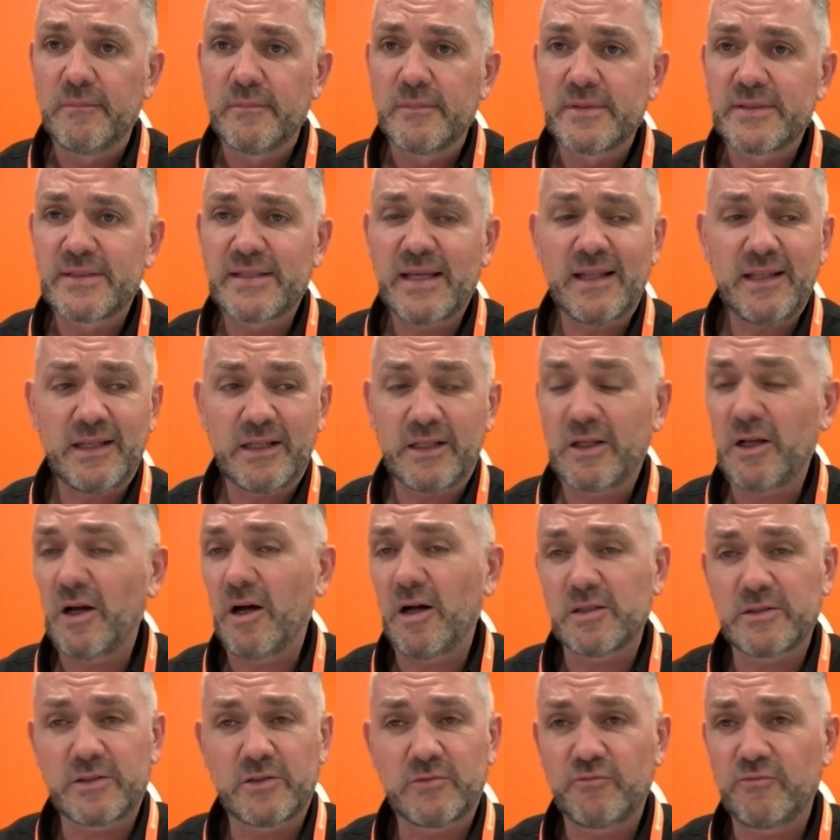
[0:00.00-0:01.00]
Selling
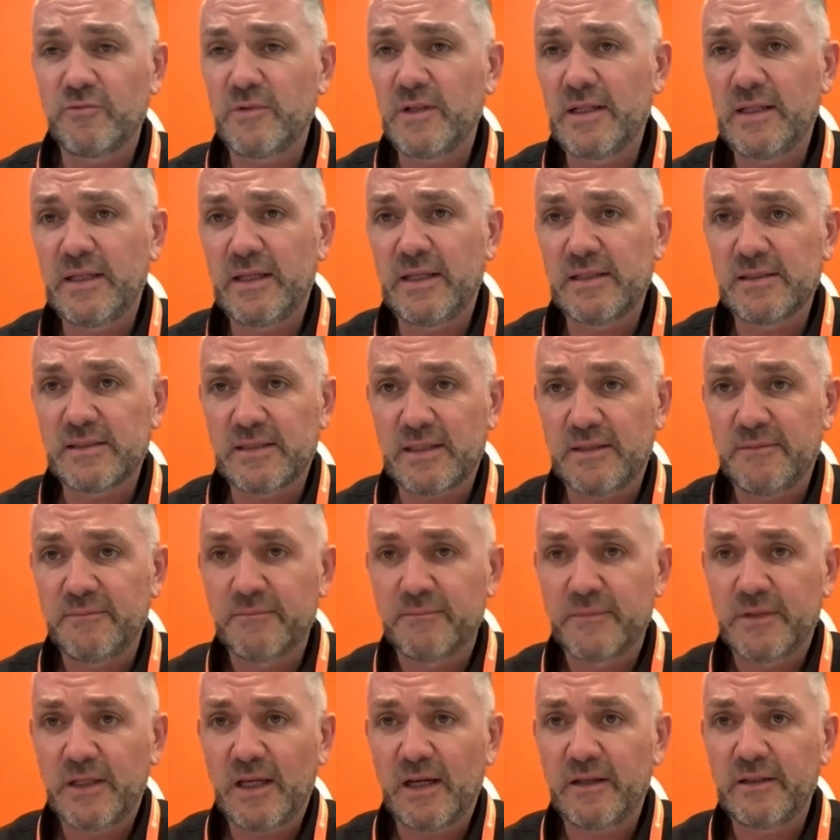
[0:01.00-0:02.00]
cars is really easy.
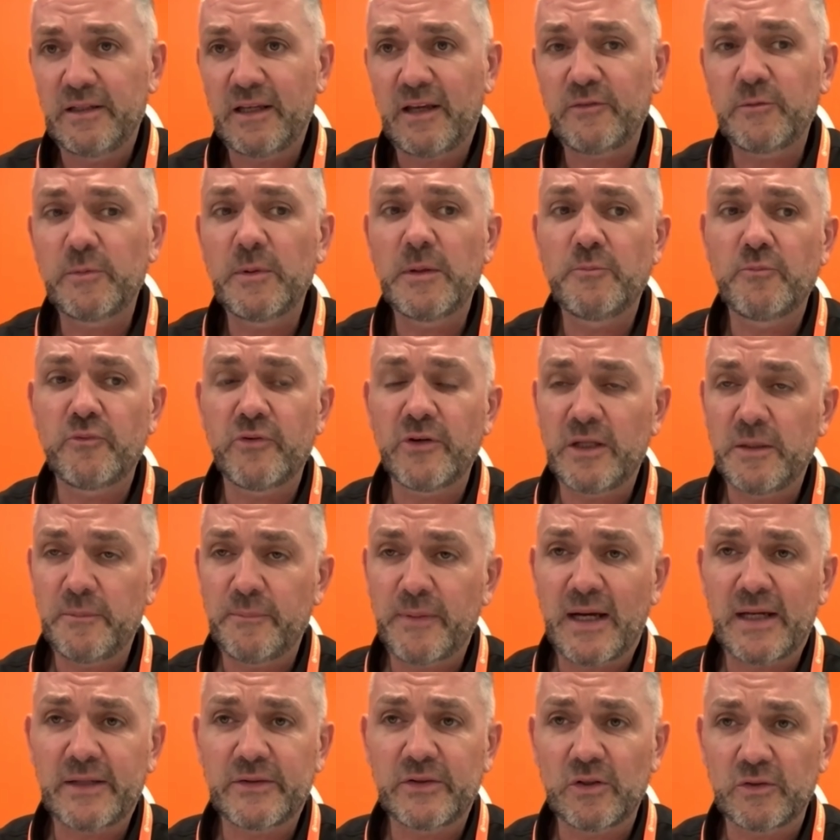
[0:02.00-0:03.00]
You have to be pretty
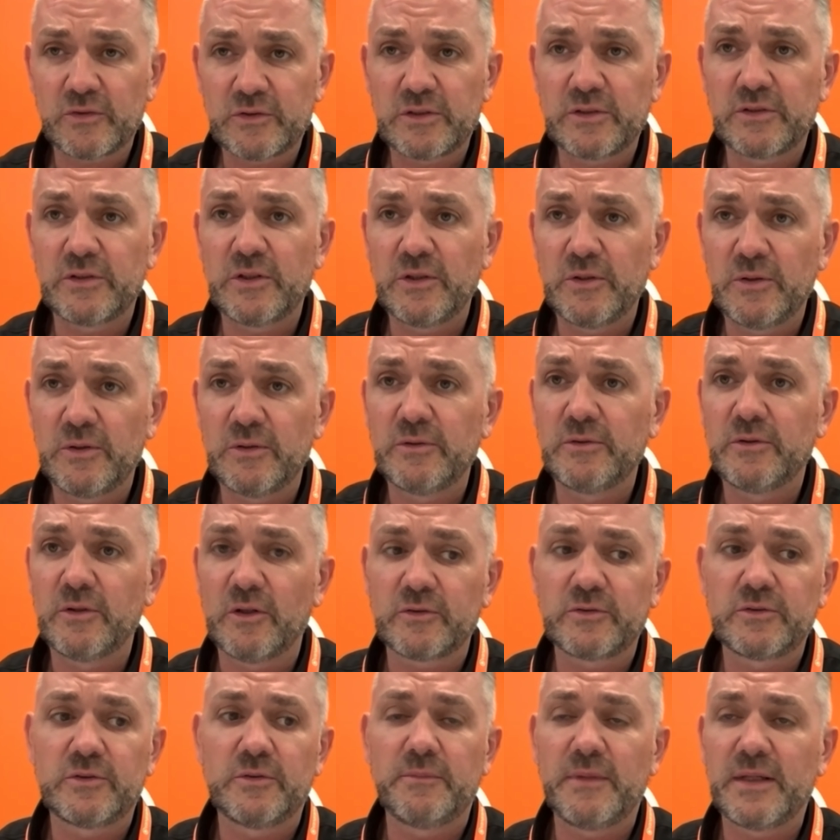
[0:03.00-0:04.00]
bad not to
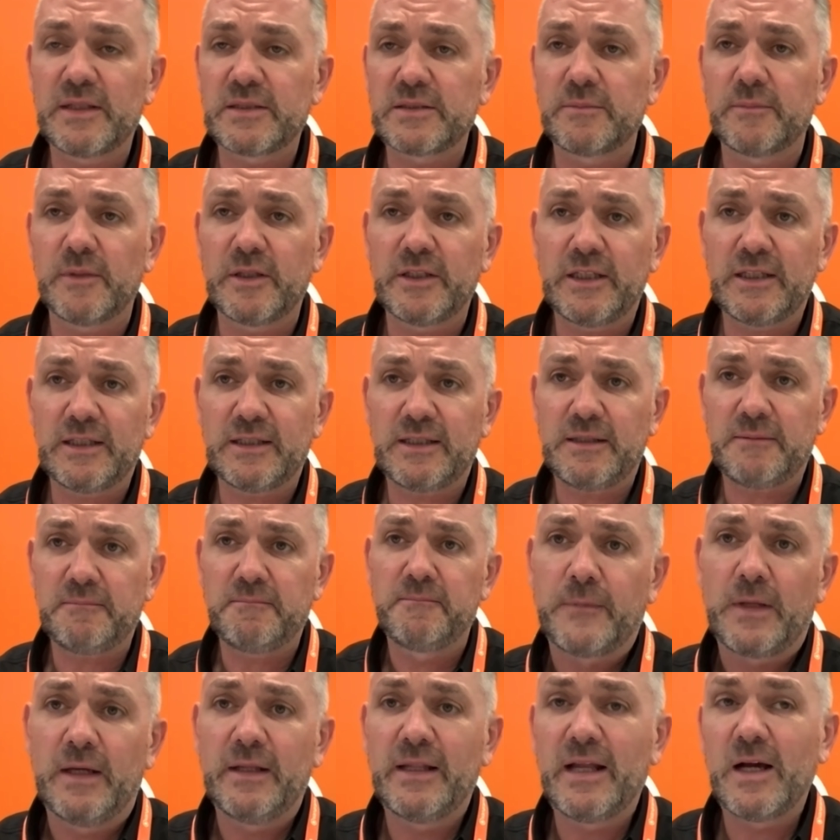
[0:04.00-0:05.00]
make some money at it.
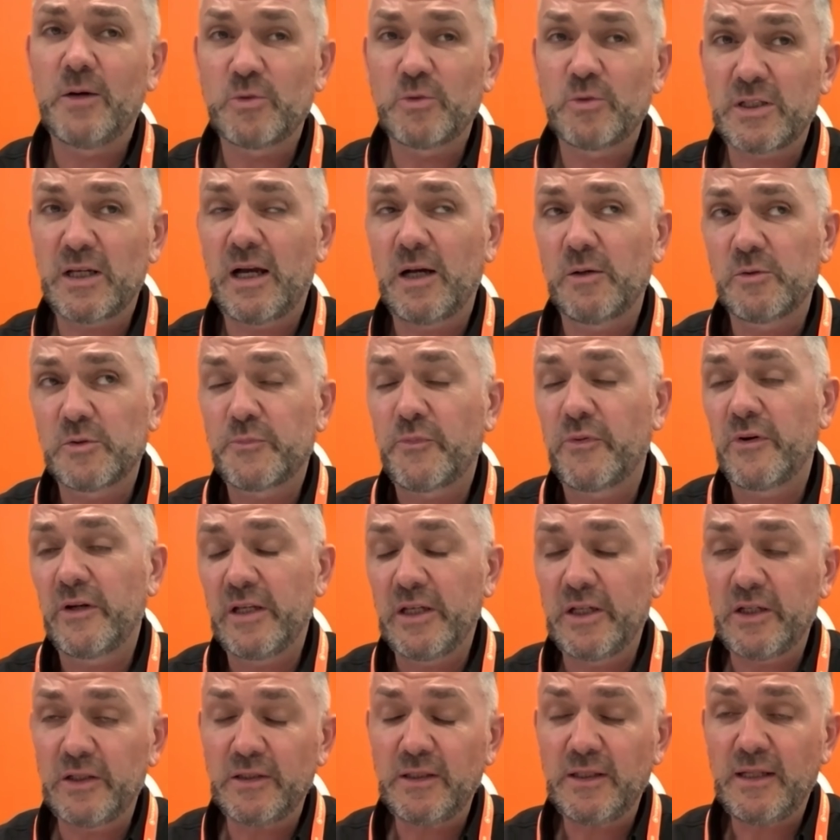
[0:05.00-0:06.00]
And I was
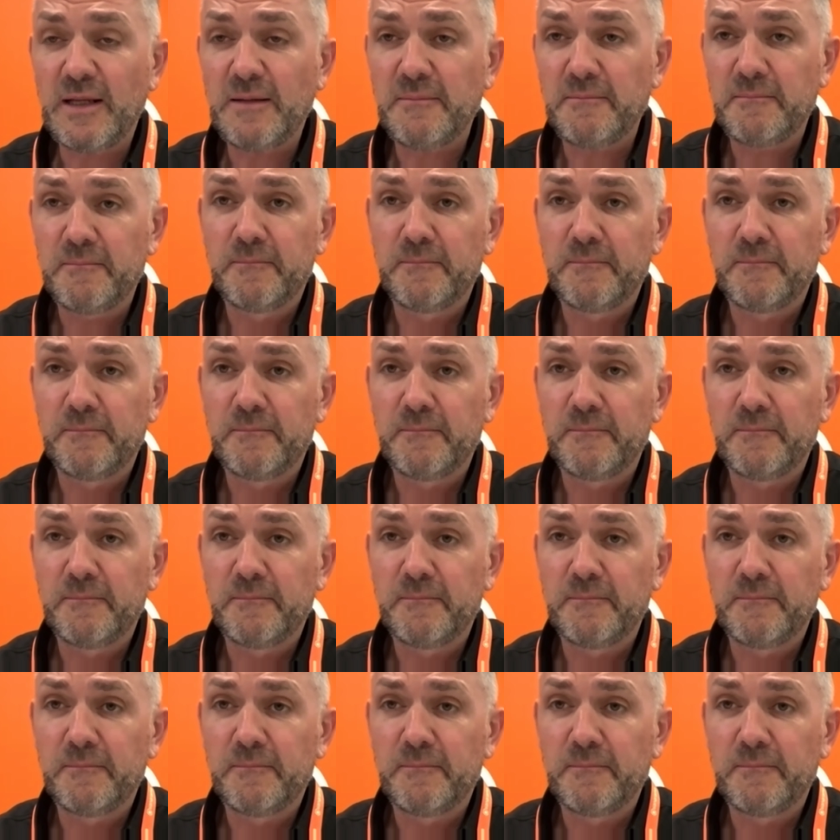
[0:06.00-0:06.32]
pretty good at it.